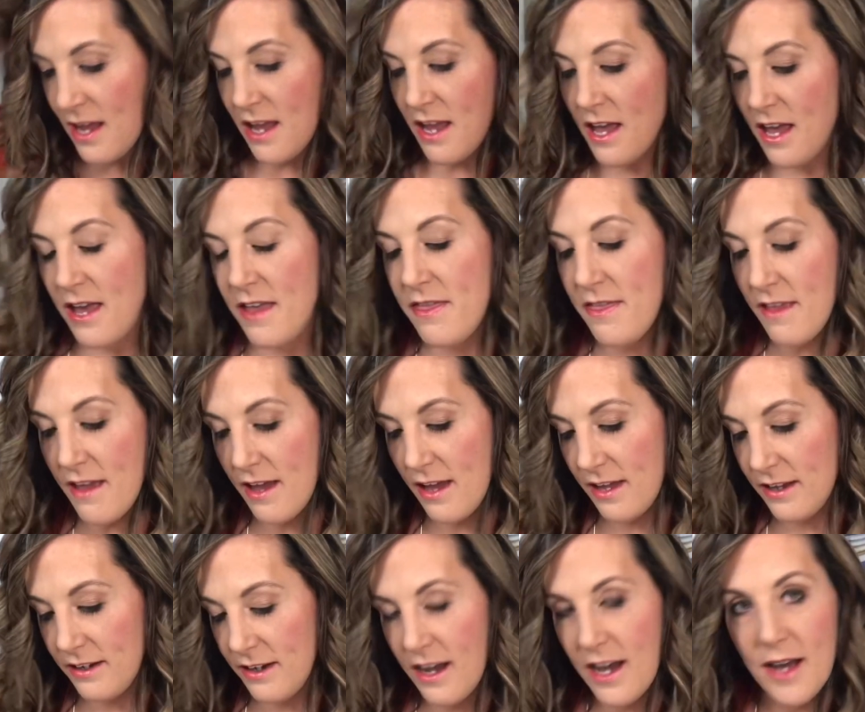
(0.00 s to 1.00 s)
and
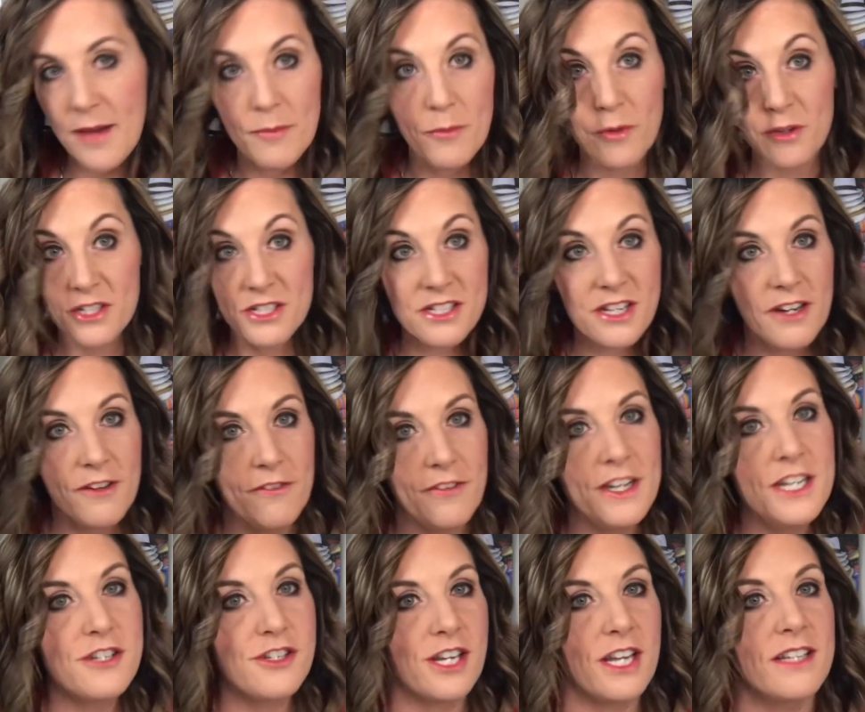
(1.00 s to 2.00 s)
then we're just gonna
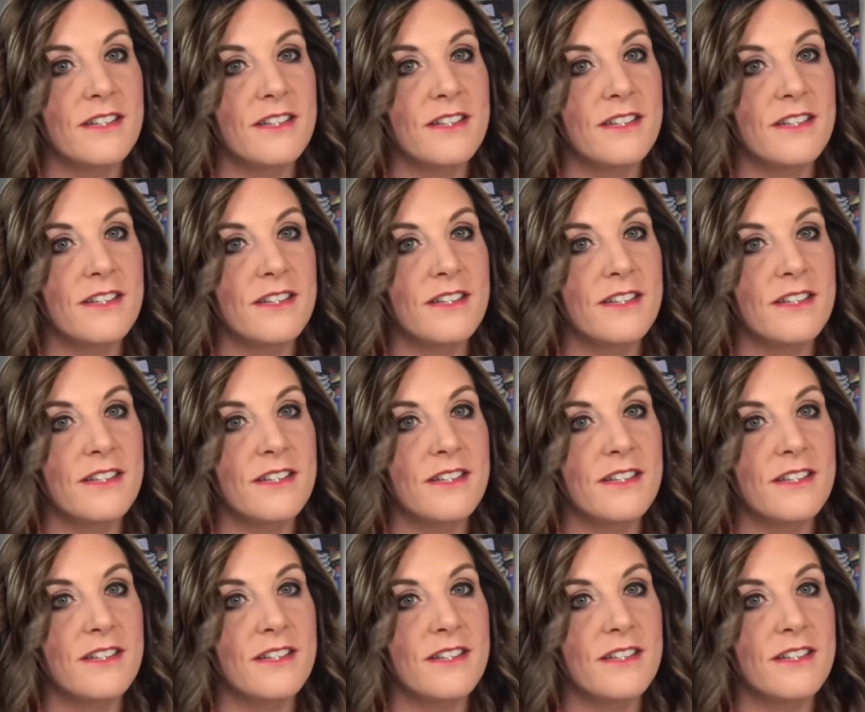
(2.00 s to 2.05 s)
finish it.